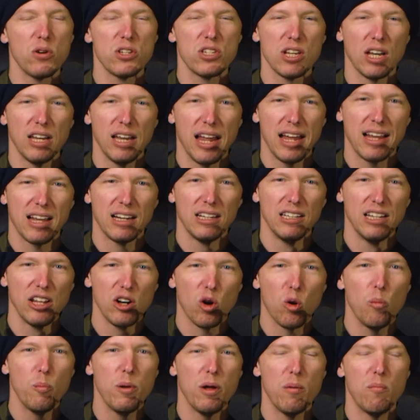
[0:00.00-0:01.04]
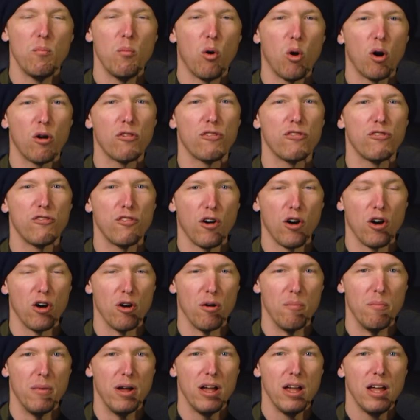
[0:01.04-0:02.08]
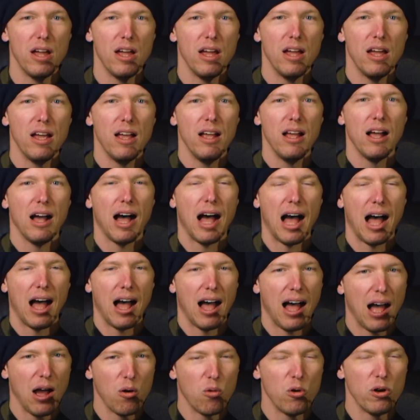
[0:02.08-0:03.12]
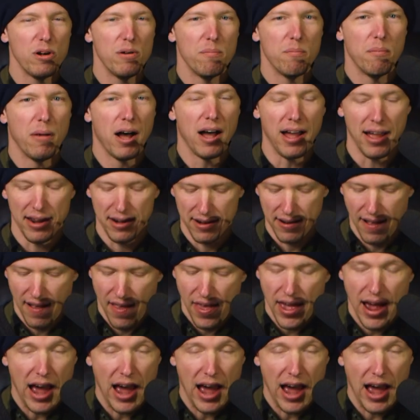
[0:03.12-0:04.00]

was like a little bit more firm, I wouldn't mind.